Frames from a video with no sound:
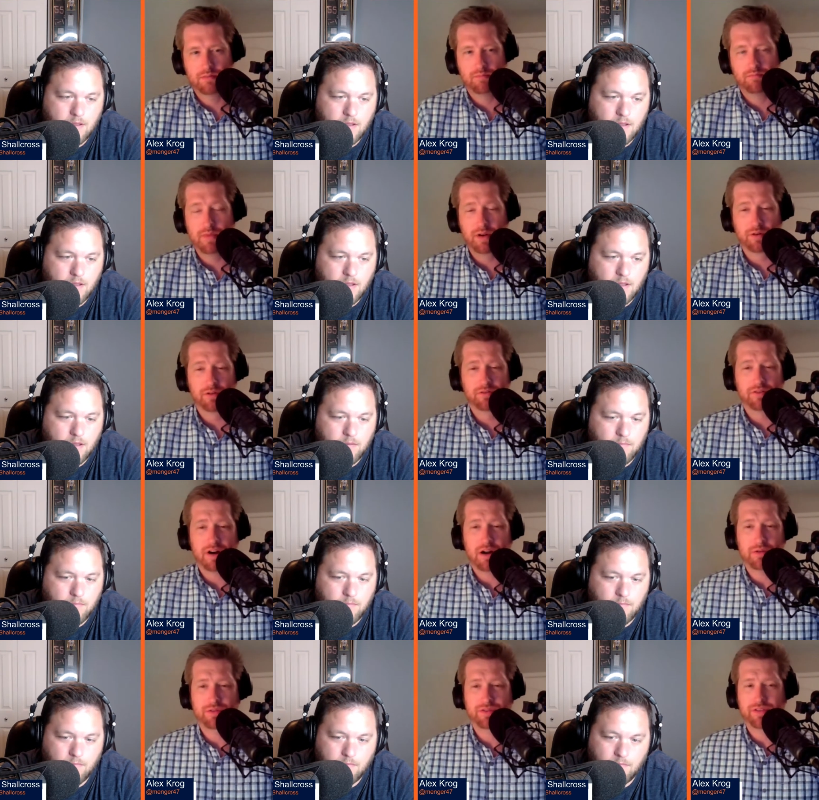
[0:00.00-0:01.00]
Speaker 1: Middle of
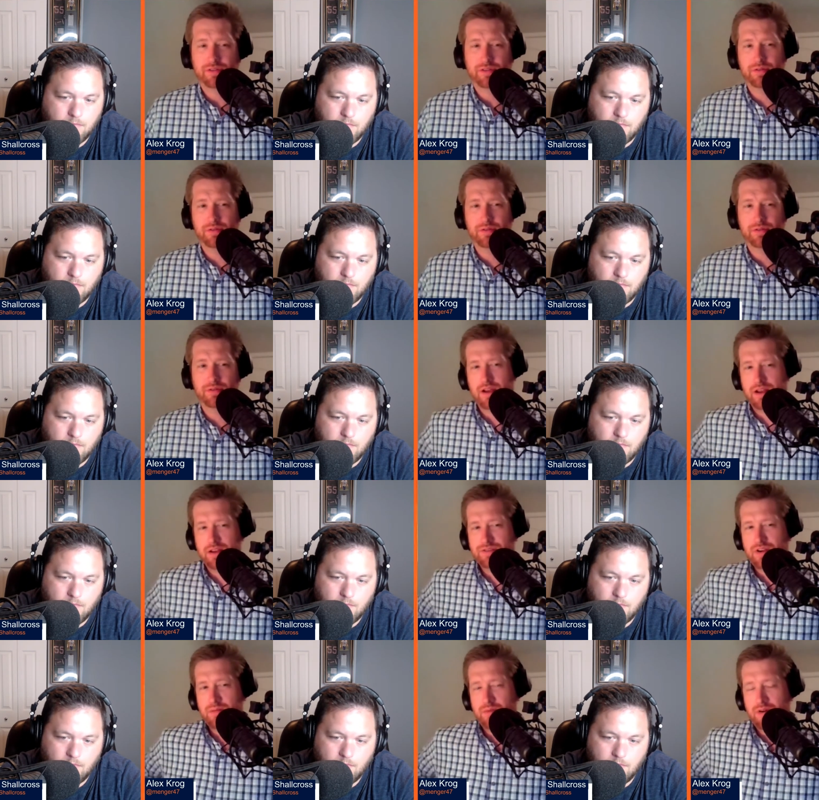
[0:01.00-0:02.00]
round two, A
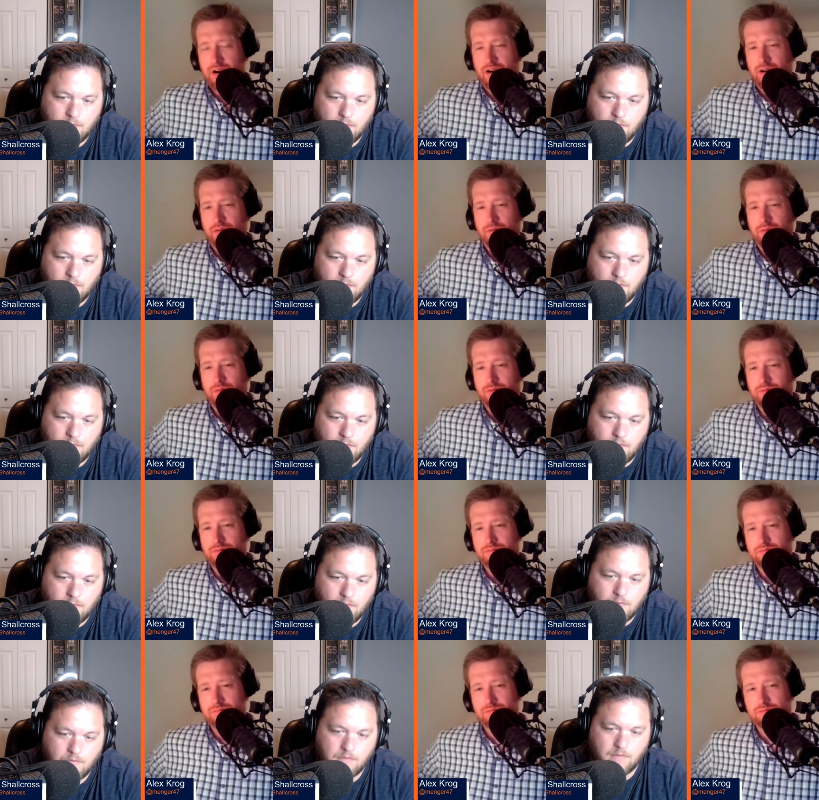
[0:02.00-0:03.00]
J Brown,
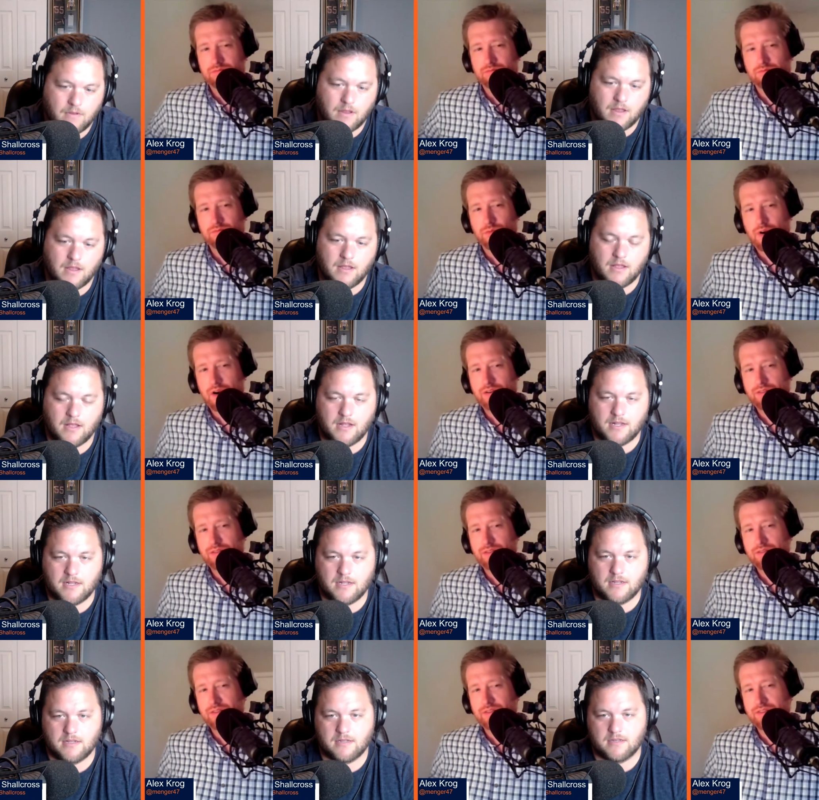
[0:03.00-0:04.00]
wide
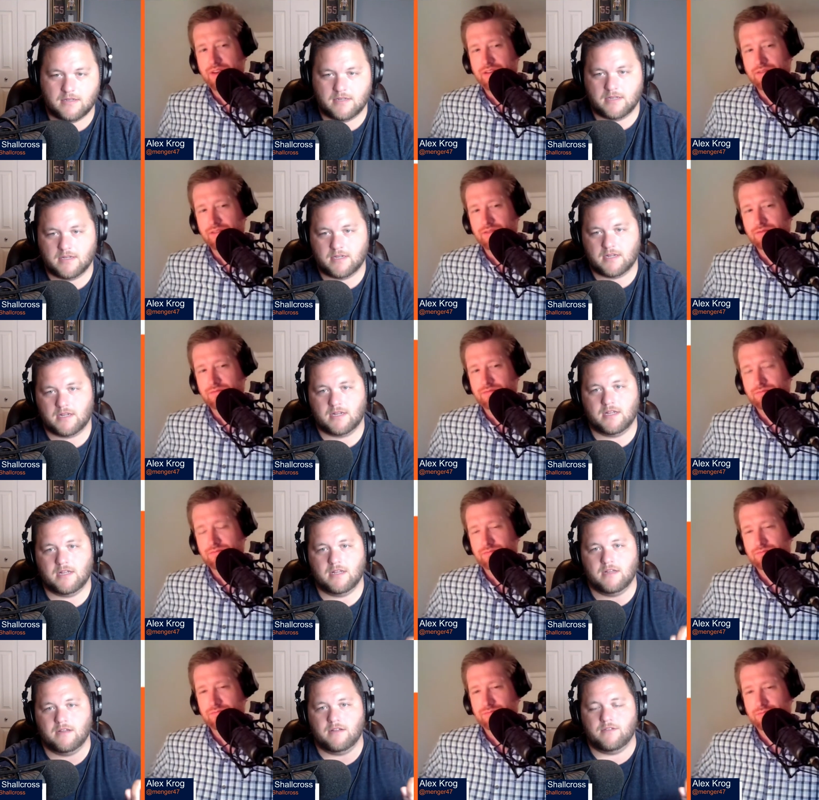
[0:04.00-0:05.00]
receiver seven,
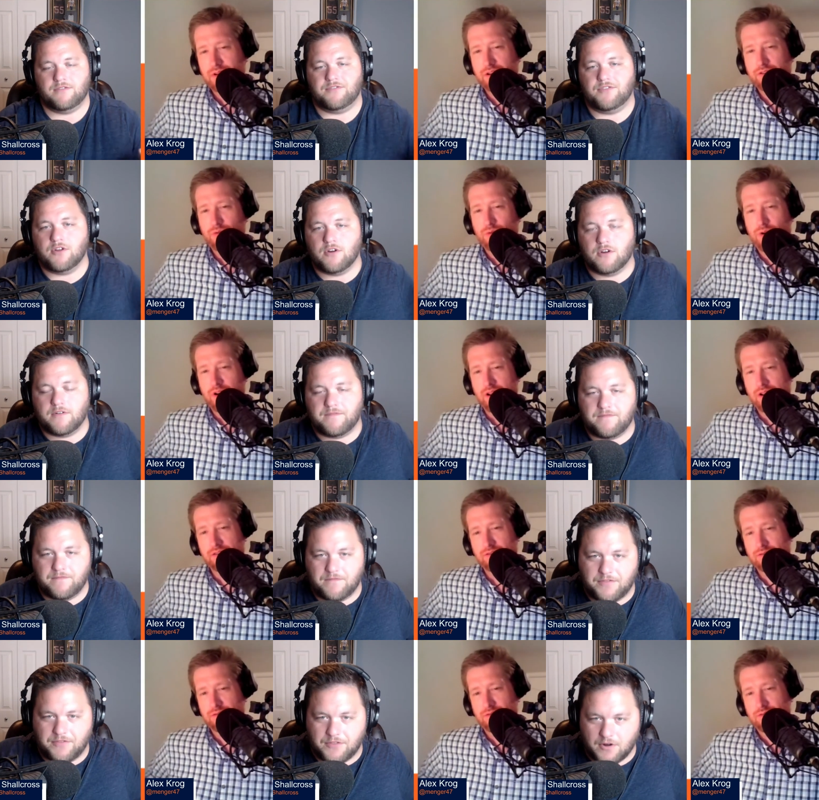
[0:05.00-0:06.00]
pick
Speaker 2: third, twenty.
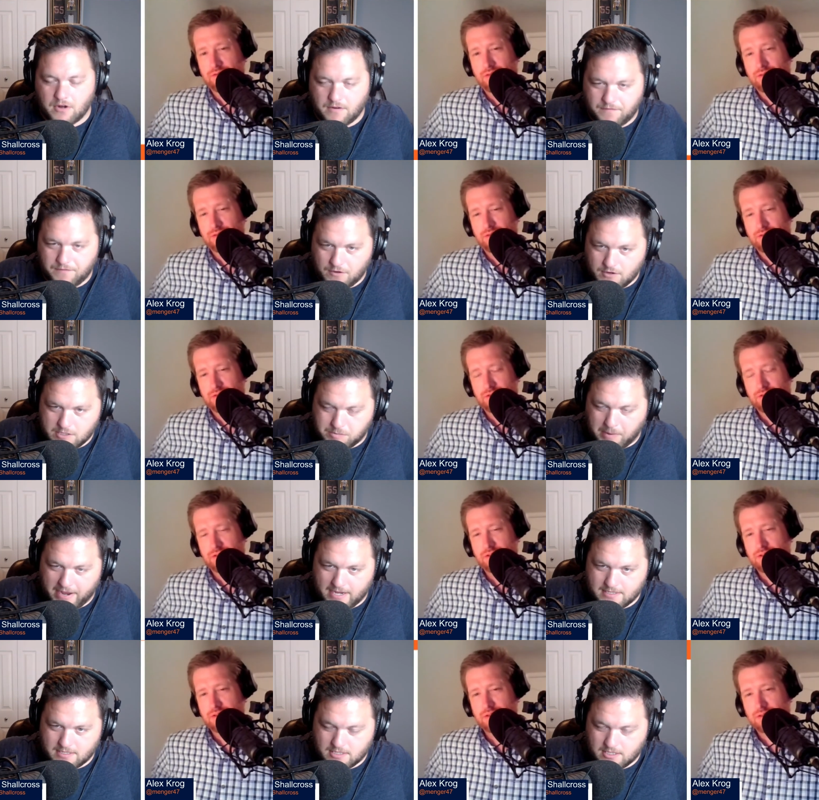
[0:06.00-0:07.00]
Third fewest
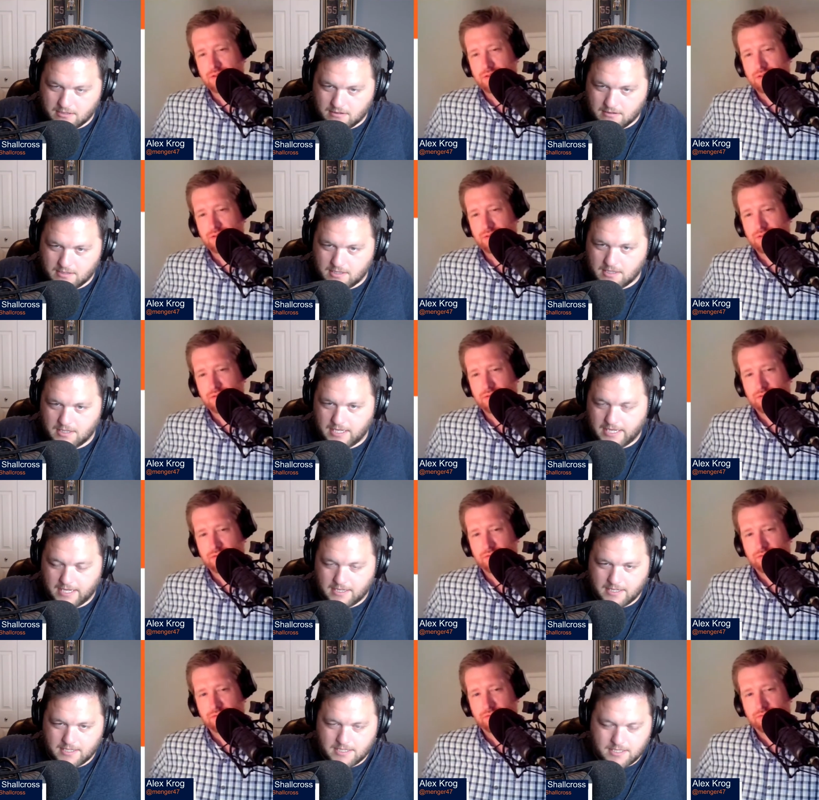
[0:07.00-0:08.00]
passes thrown in the league.
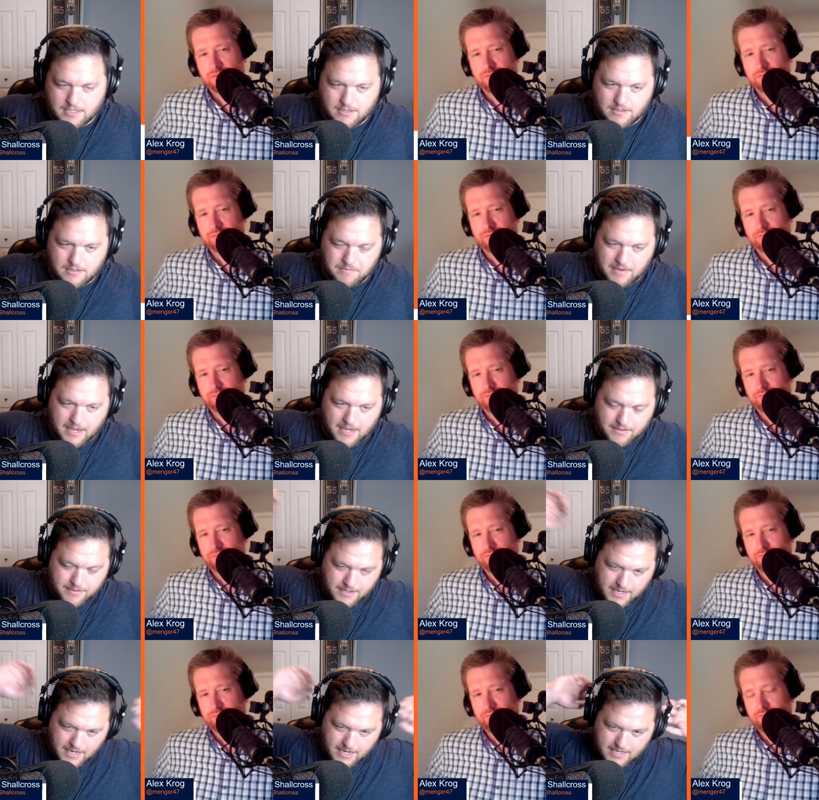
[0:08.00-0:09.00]
Like, just do the math. The
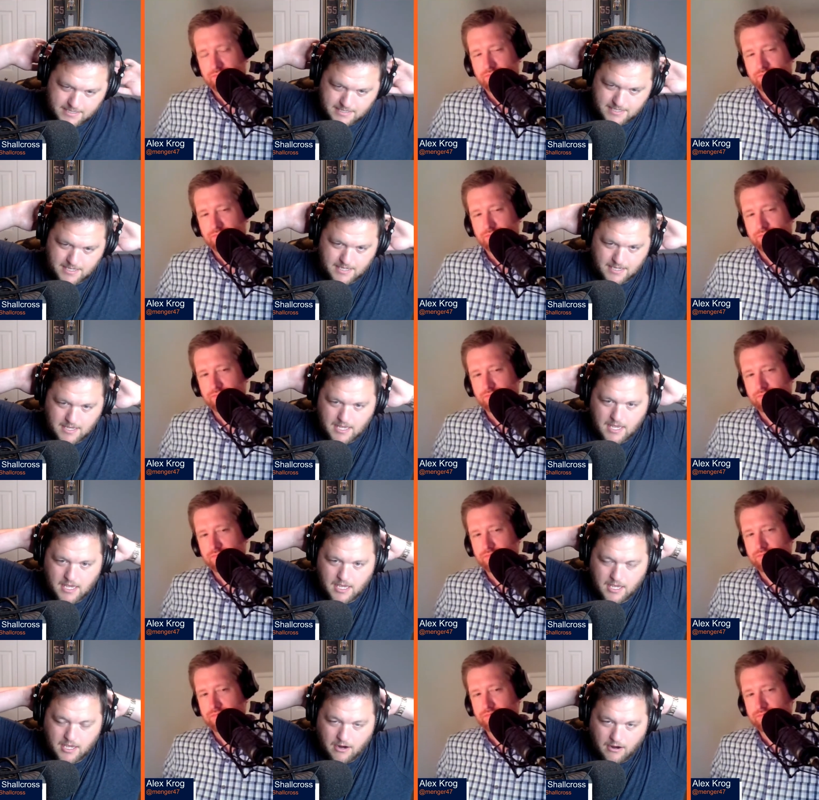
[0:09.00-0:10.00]
guy's going to,
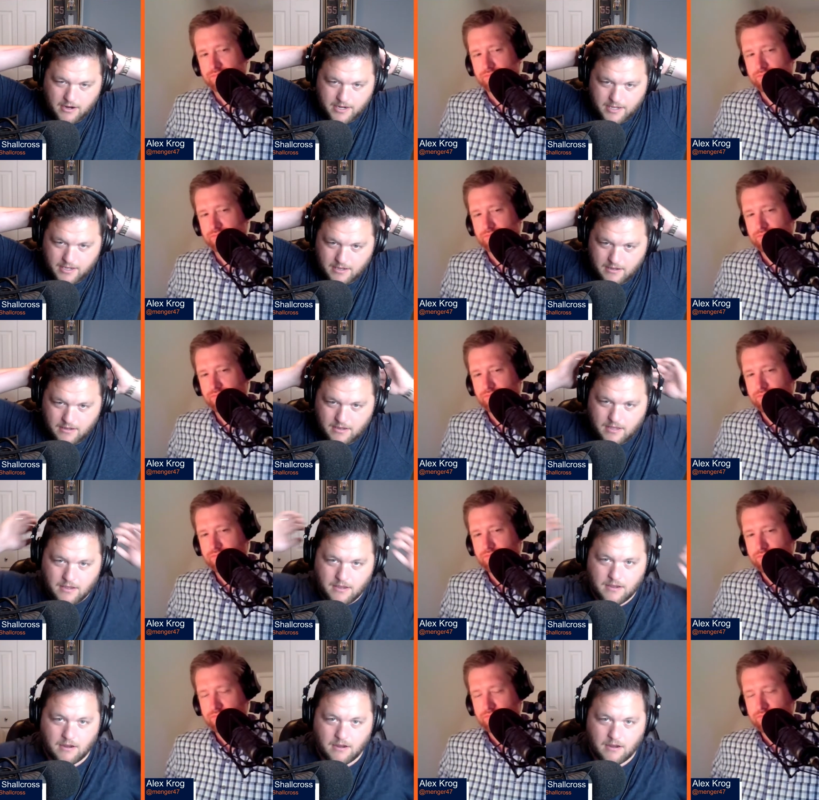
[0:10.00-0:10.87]
he already, he